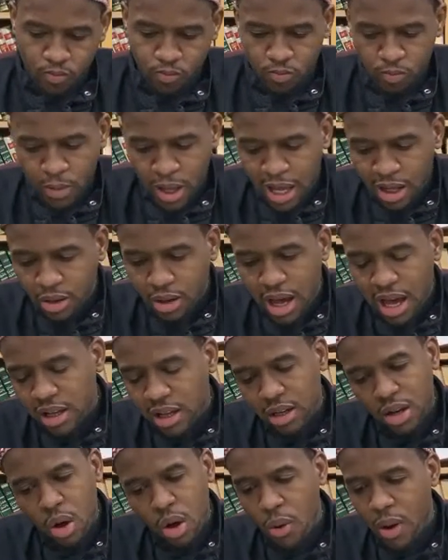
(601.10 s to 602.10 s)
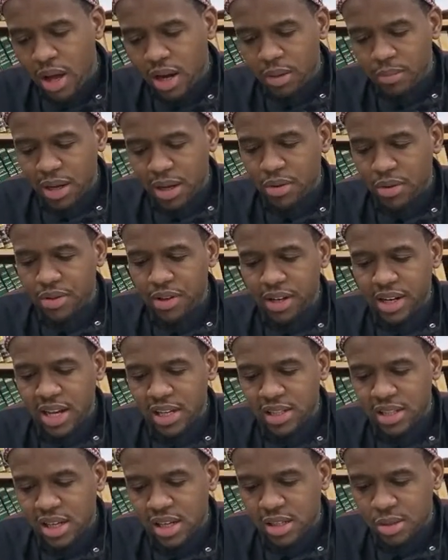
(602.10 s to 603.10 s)
Allahu alam. I don't think that's
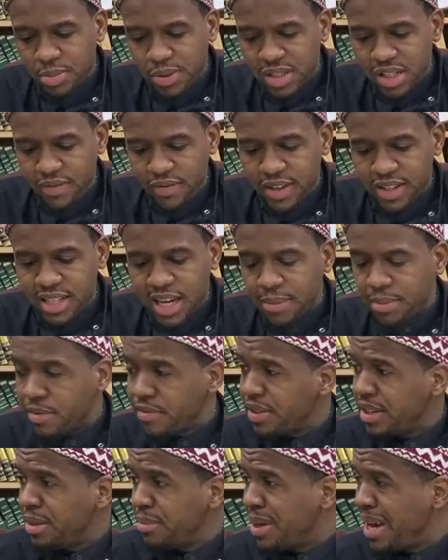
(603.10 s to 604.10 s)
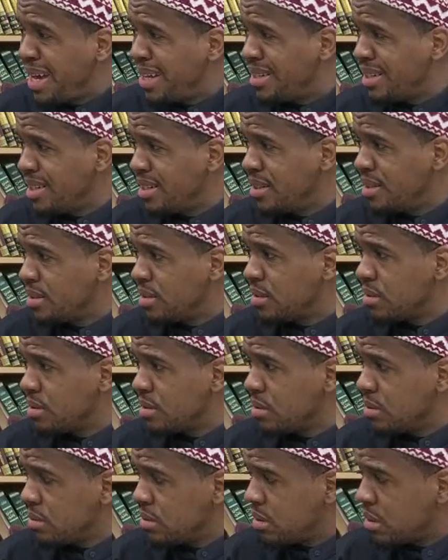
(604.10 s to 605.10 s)
a specific type of ibadah.
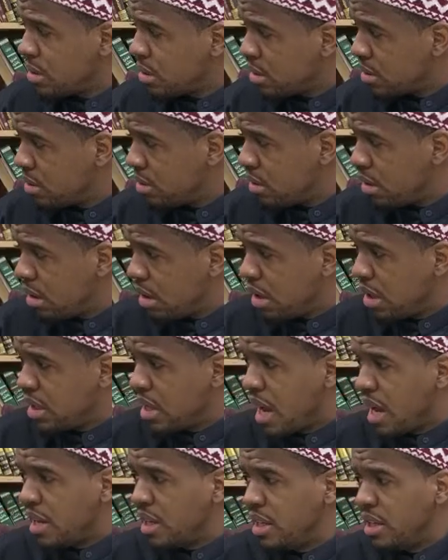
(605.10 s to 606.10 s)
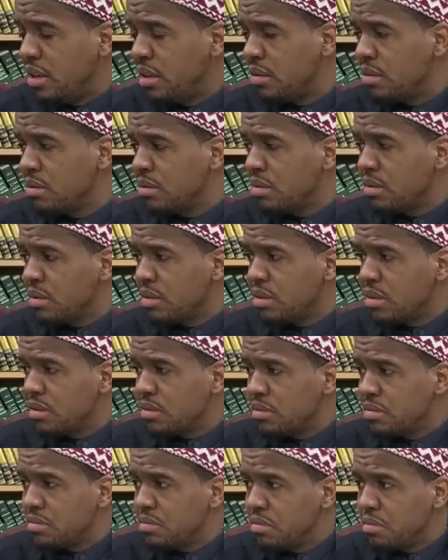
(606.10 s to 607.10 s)
Yani,
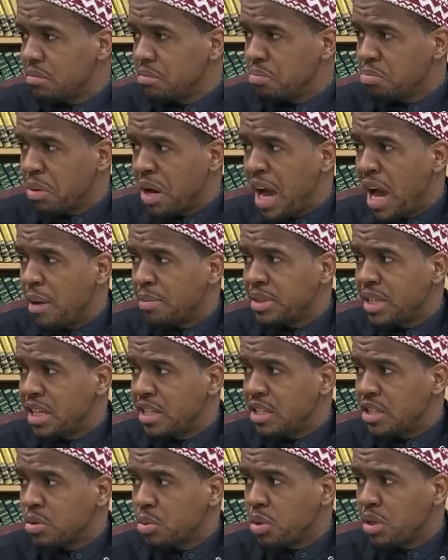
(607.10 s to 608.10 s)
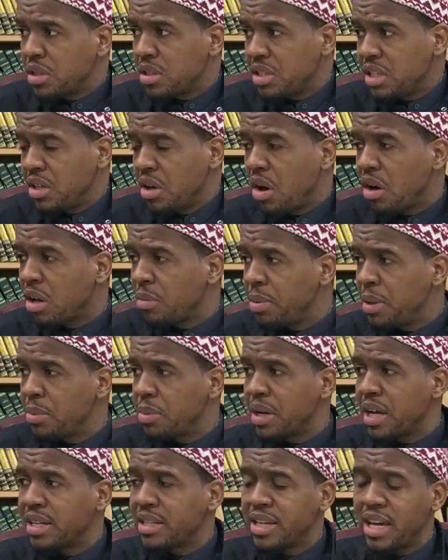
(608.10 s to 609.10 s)
Perhaps they just want to see all the people
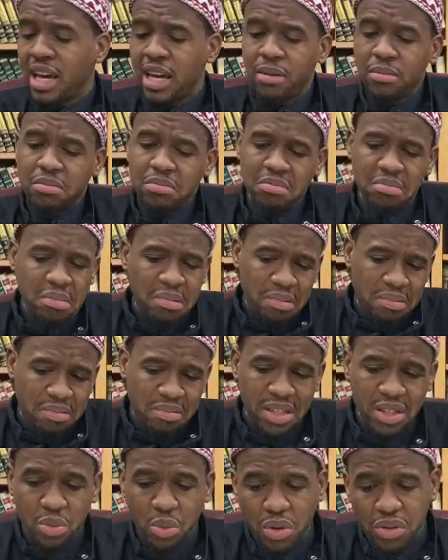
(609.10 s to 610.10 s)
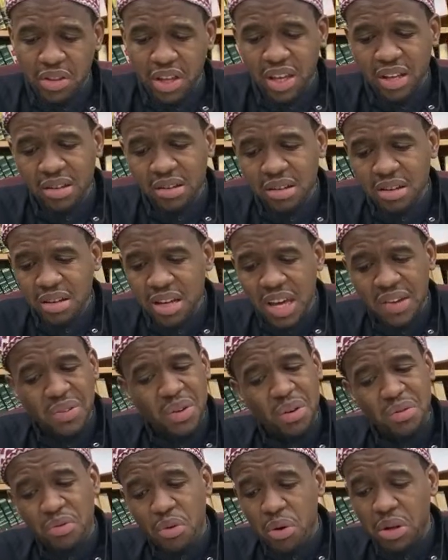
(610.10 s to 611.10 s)
that came. That's one thing. If you
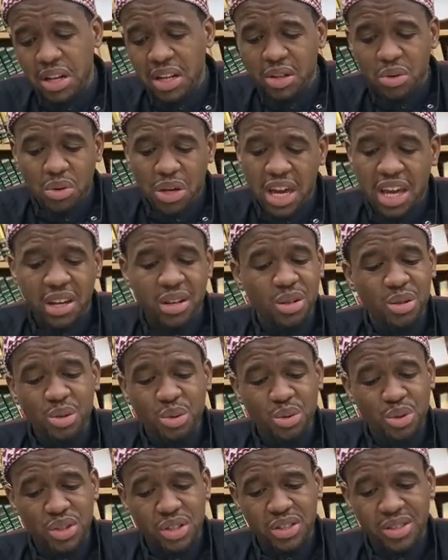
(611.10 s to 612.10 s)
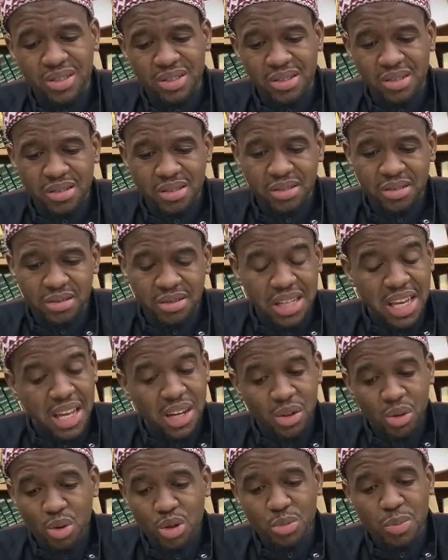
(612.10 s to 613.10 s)
avoid it, you can't lose. You can't
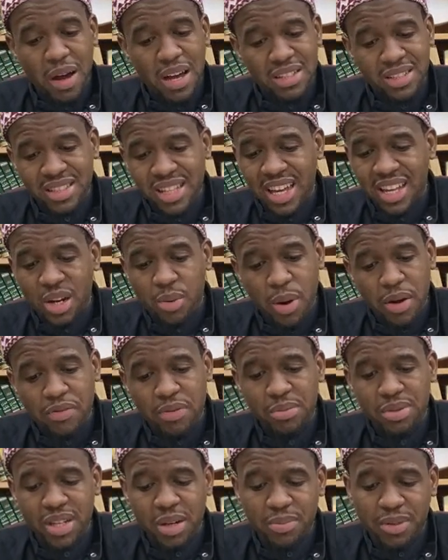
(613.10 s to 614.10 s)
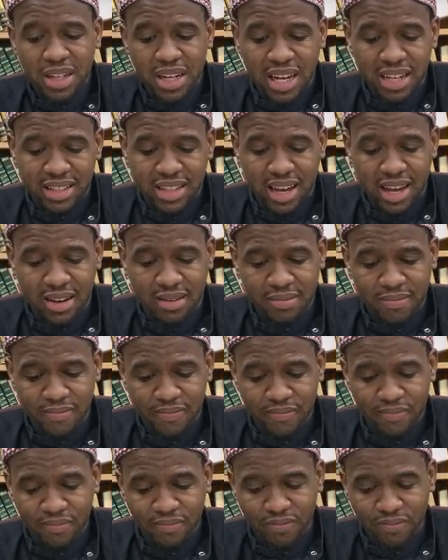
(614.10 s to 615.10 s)
lose by staying away from something like that.
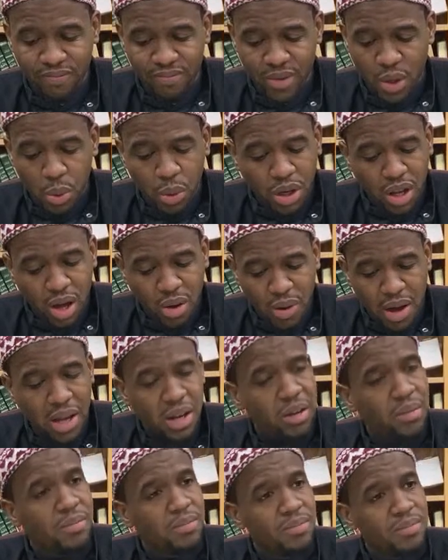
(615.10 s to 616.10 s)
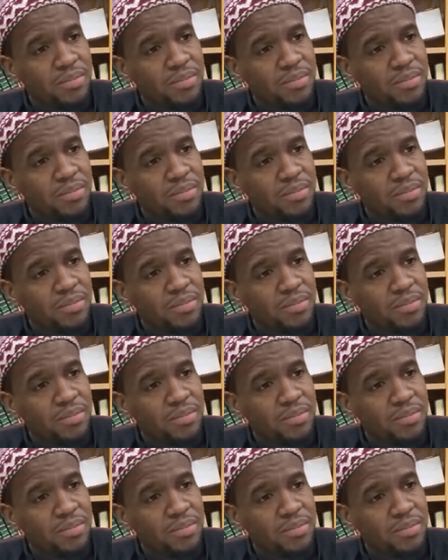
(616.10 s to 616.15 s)
Wallahu alam.